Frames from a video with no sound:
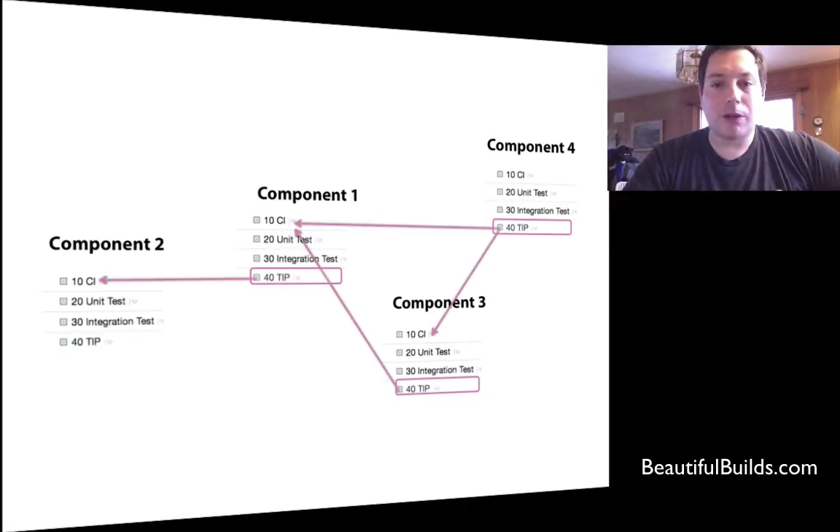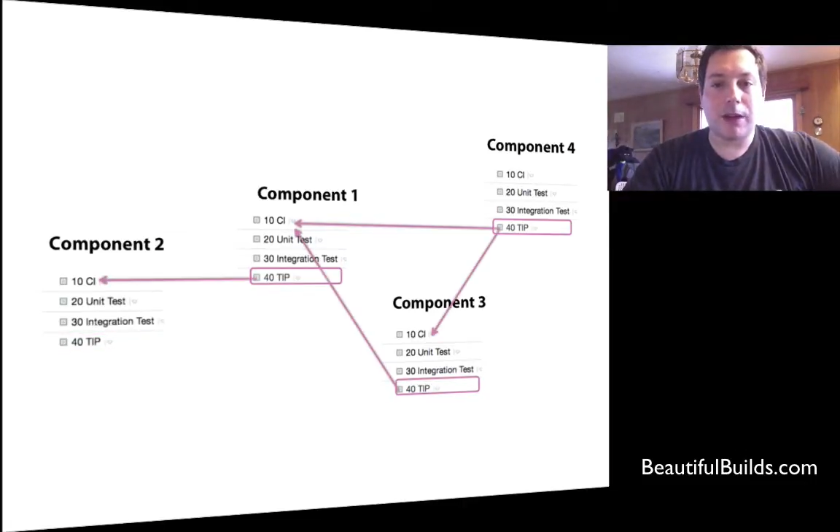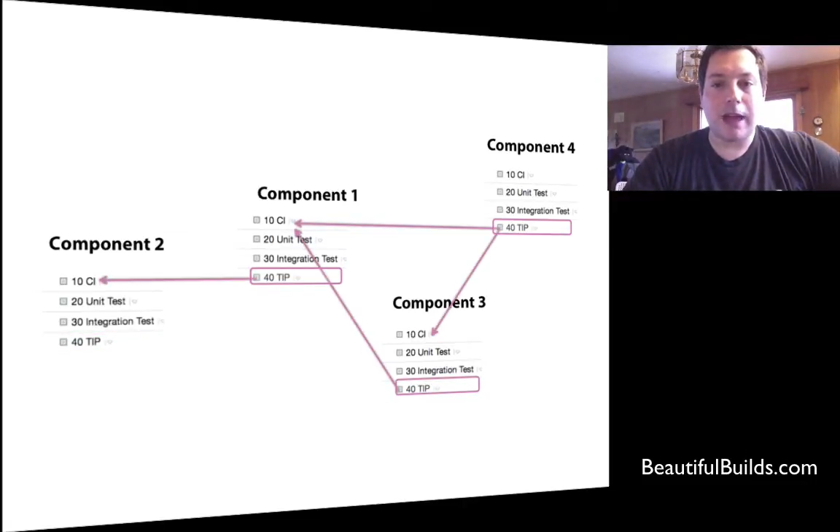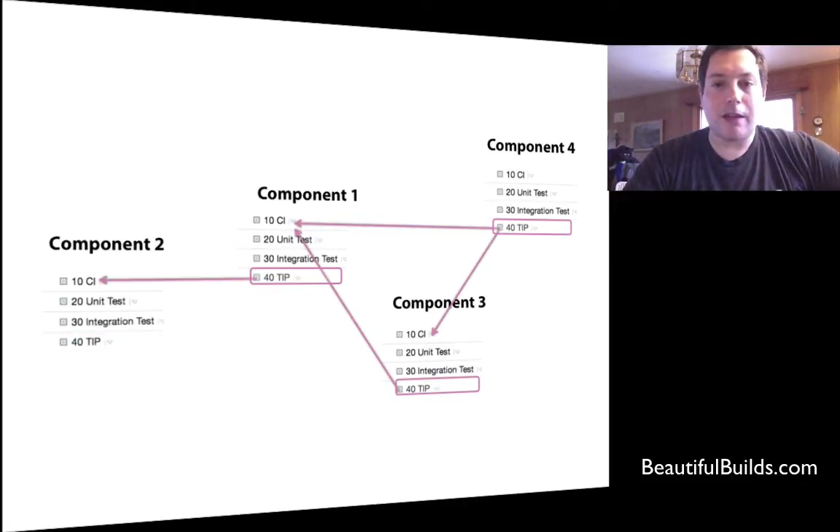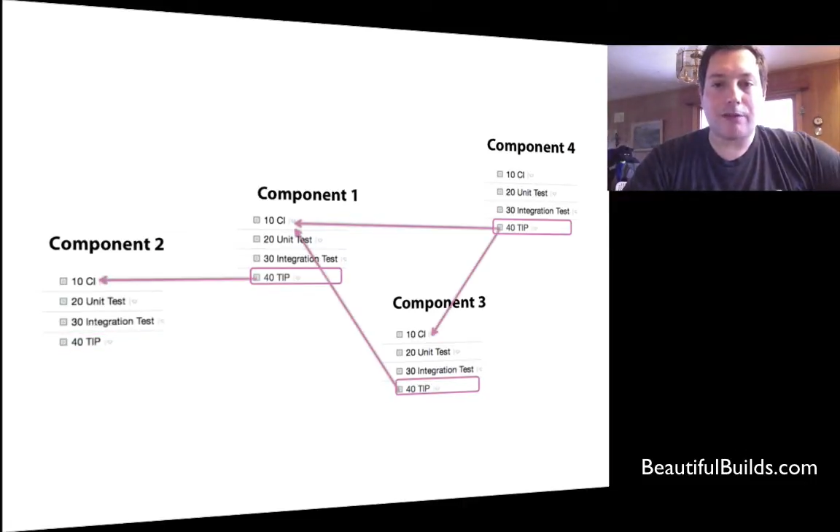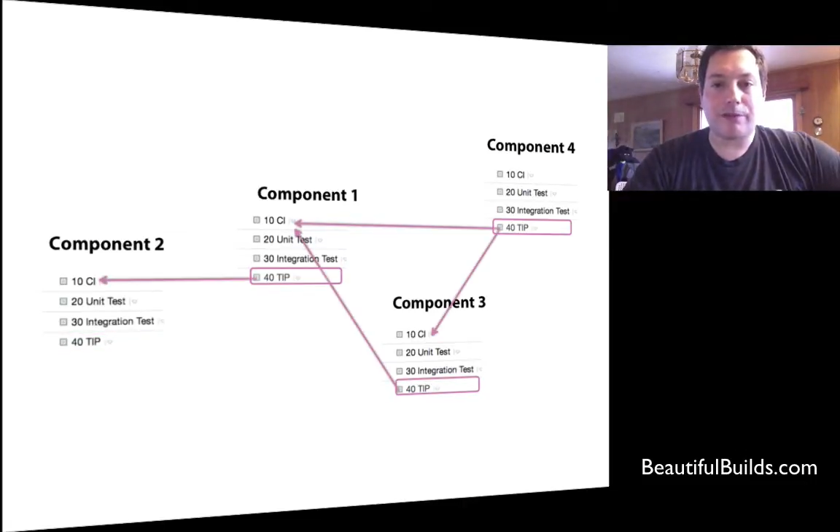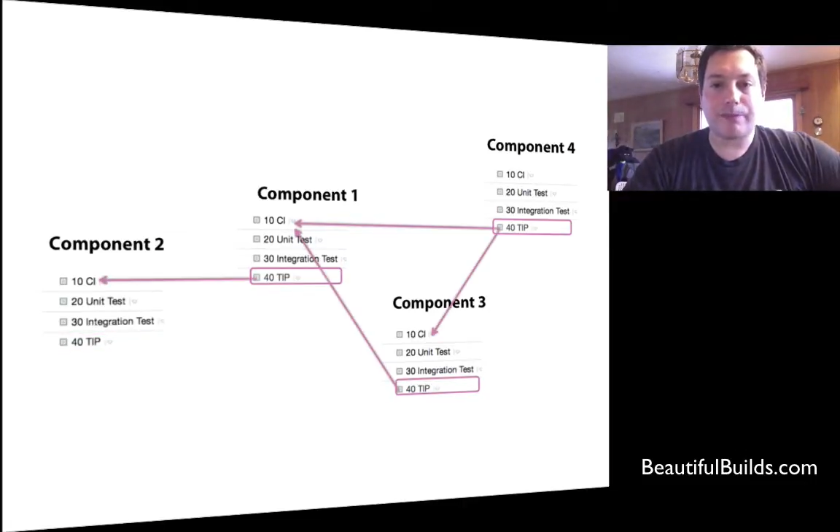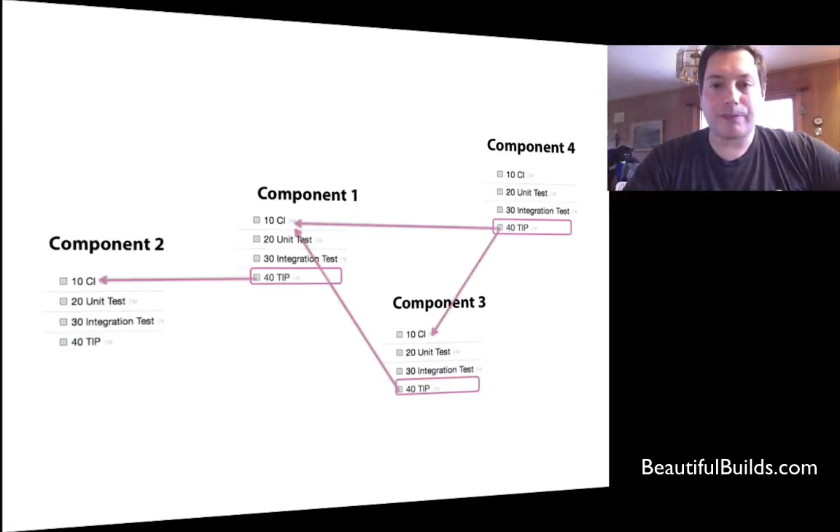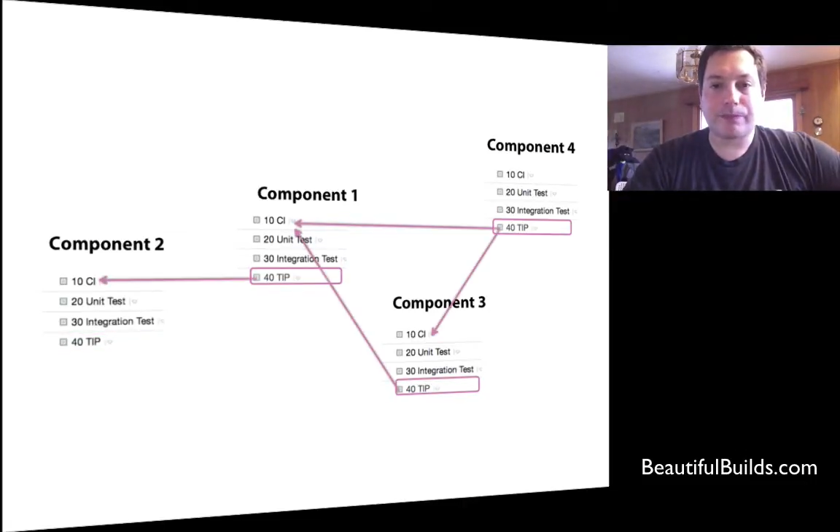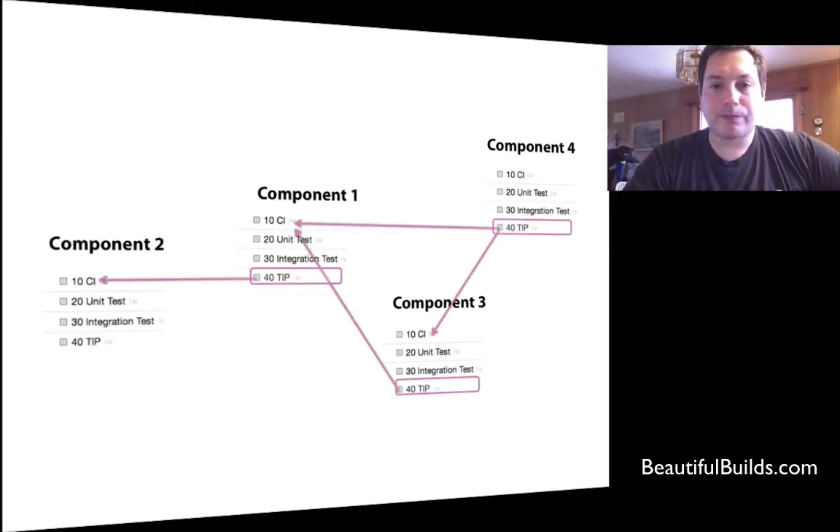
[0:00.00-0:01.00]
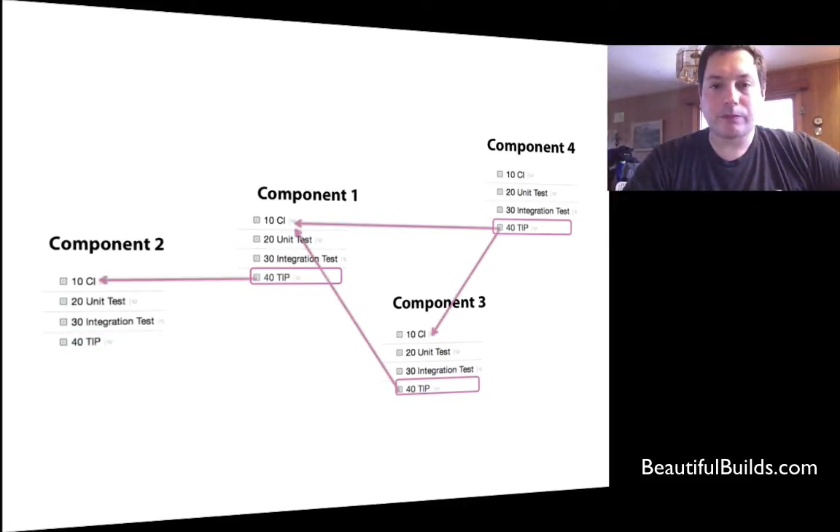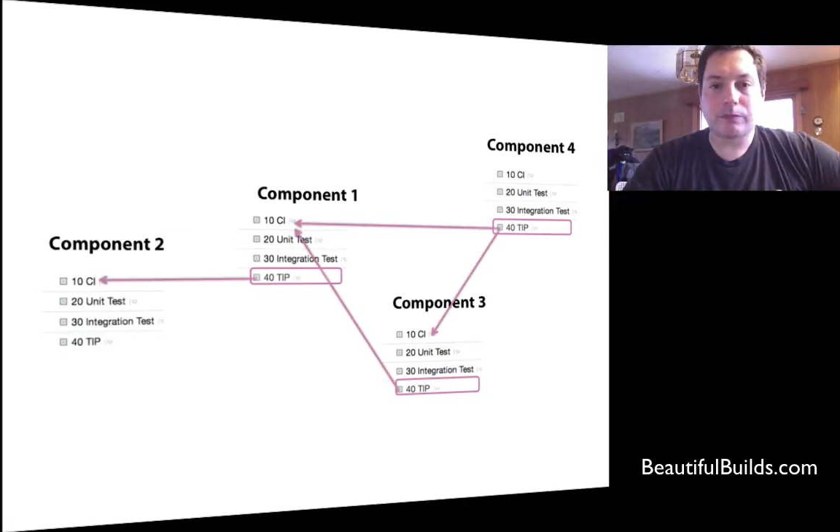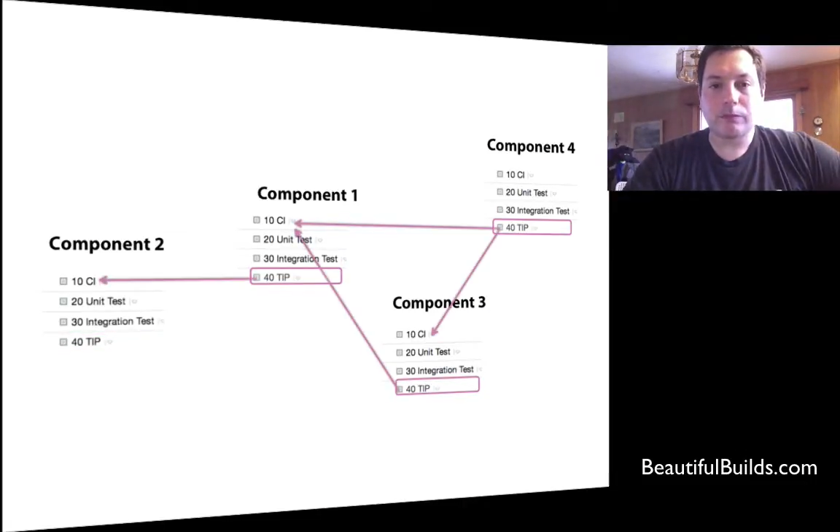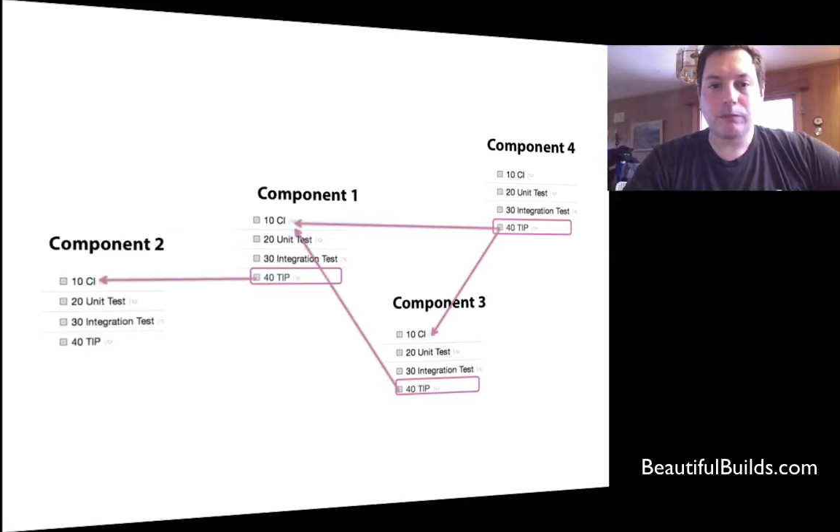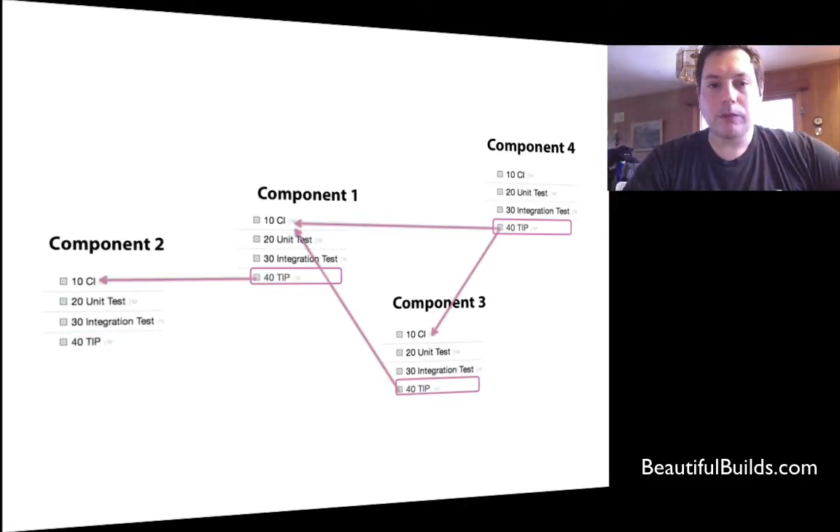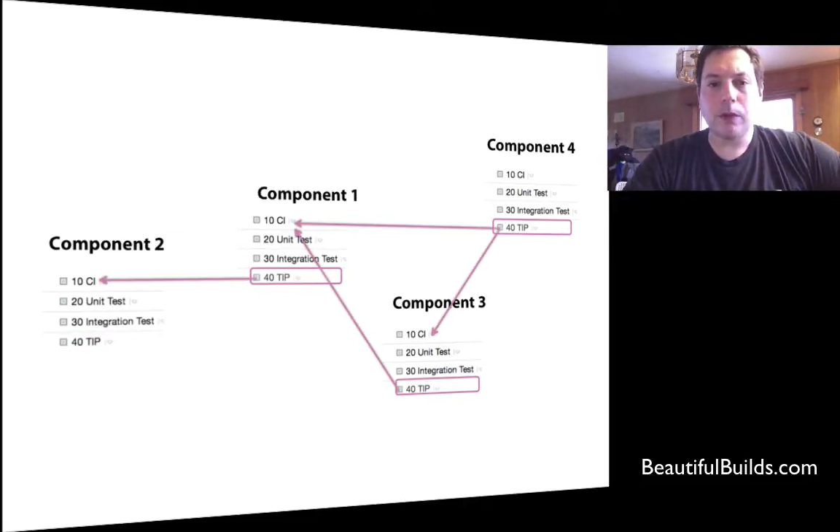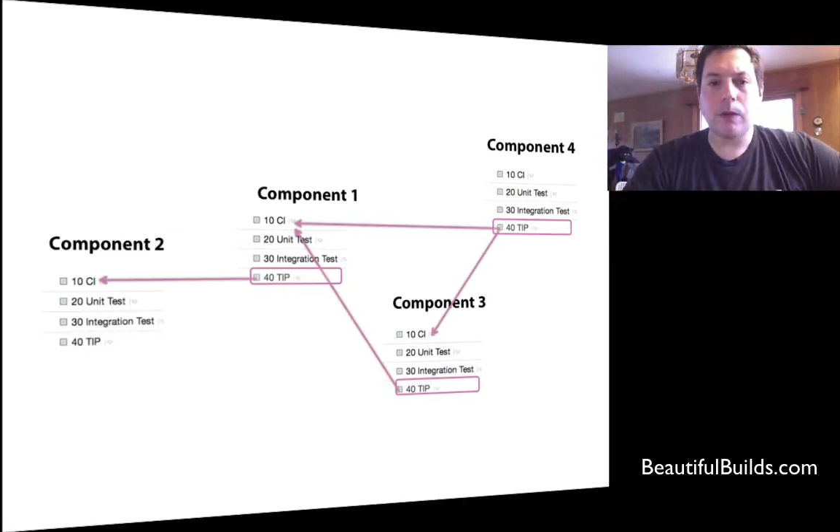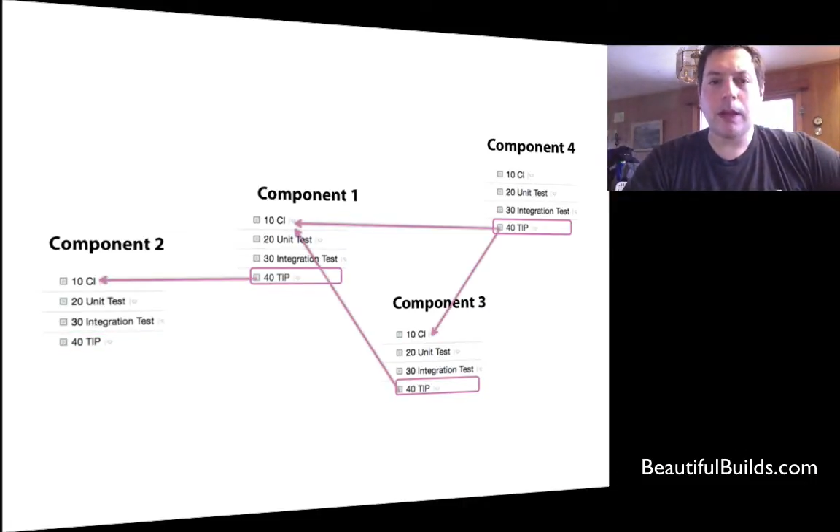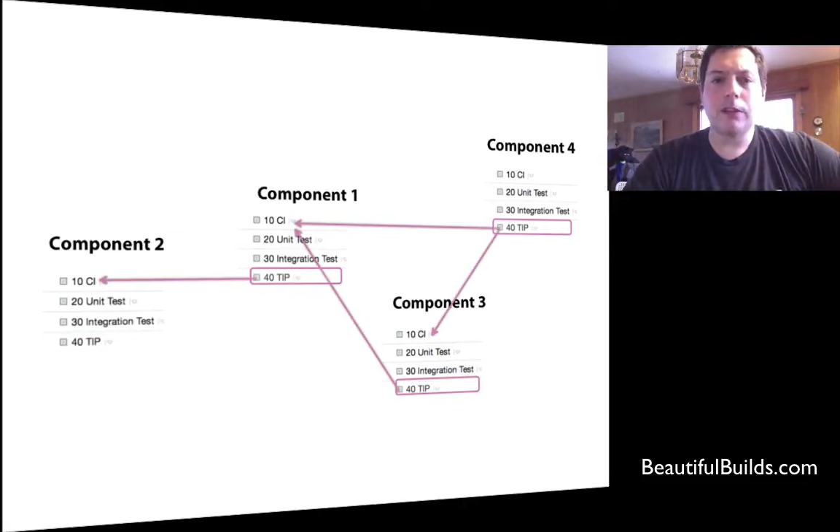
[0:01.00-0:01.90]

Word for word: going to have. Okay, to